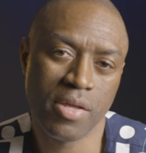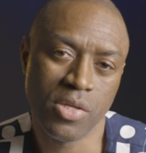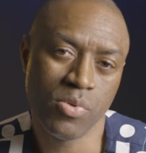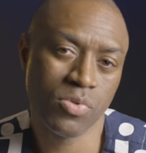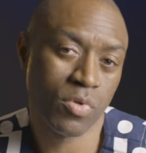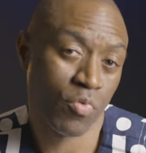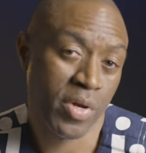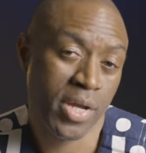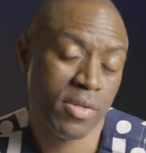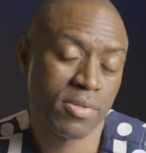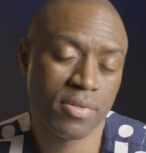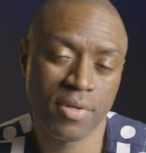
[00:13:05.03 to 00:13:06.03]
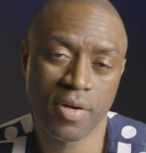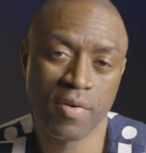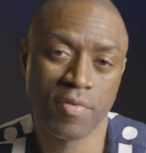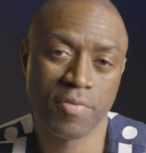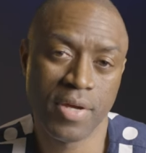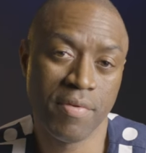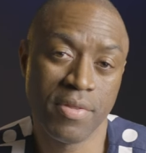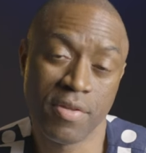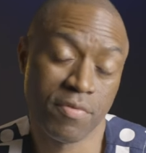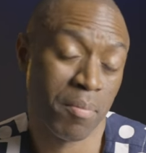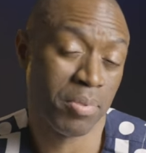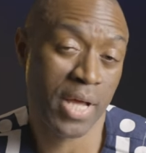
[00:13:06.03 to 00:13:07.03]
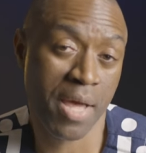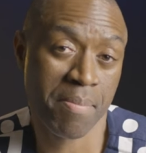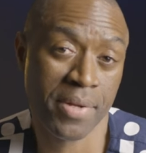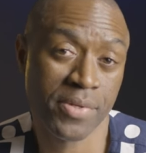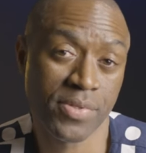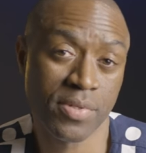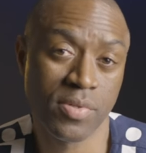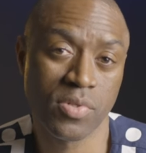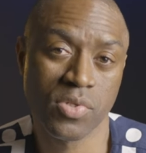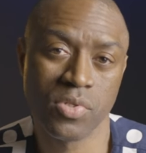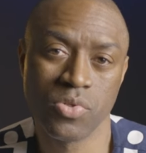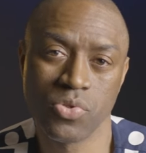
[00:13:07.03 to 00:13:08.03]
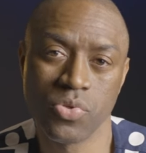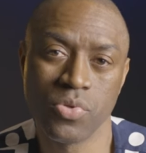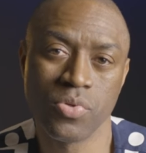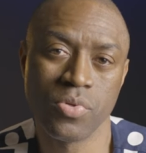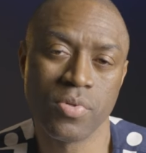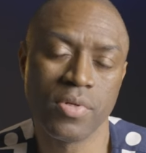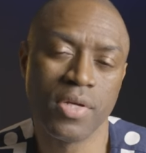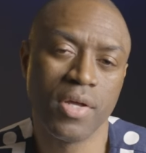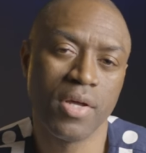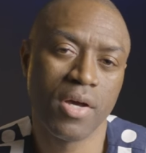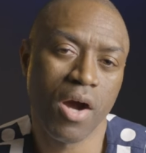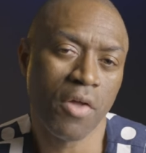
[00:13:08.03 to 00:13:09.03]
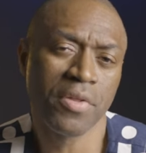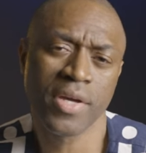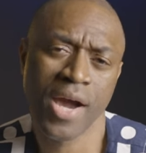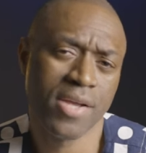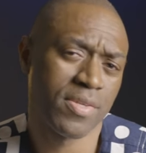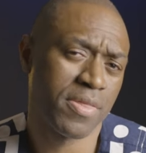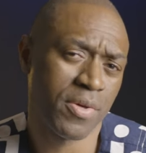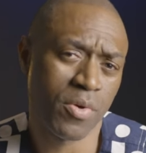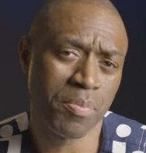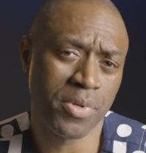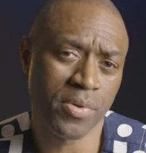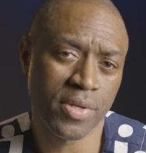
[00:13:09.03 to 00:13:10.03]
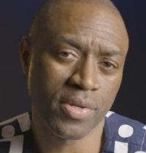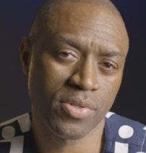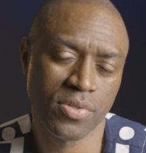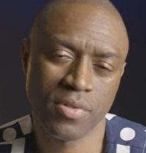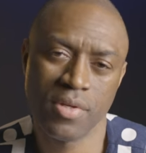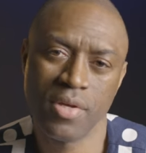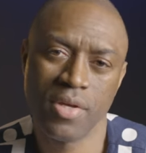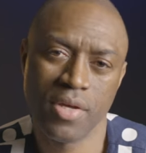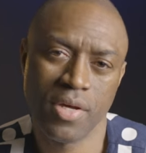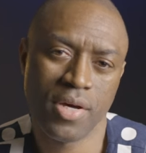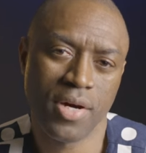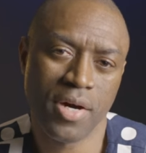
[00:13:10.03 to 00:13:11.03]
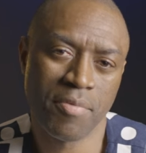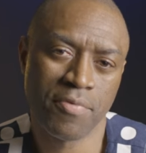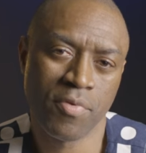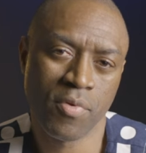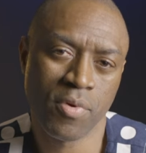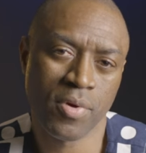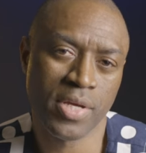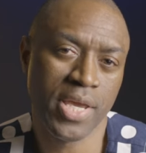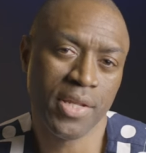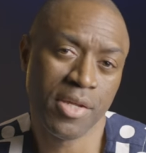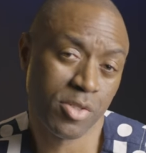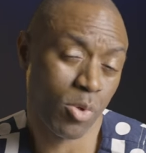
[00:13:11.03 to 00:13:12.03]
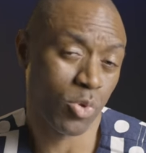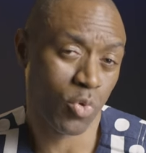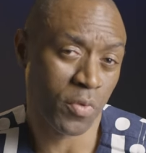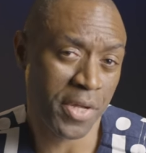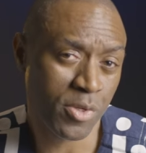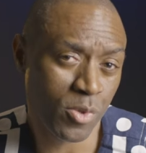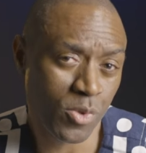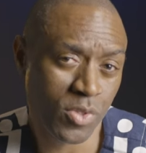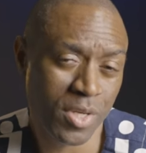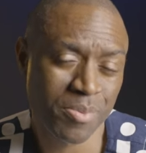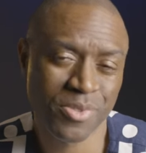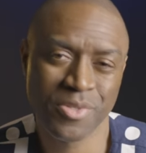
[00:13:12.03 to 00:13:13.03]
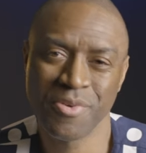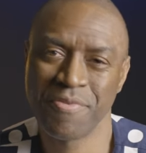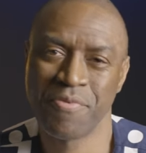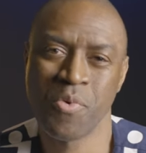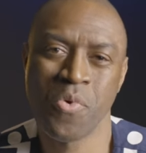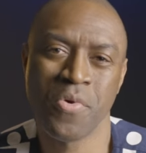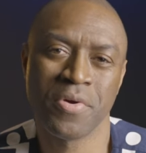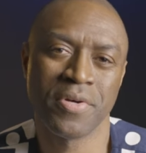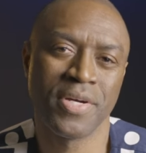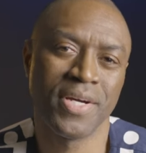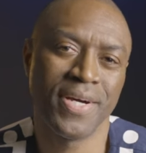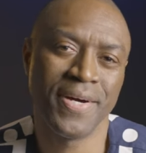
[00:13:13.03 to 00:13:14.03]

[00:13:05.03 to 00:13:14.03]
used a range of anything from plant medicines to other kinds of therapeutics for healing social relationships, for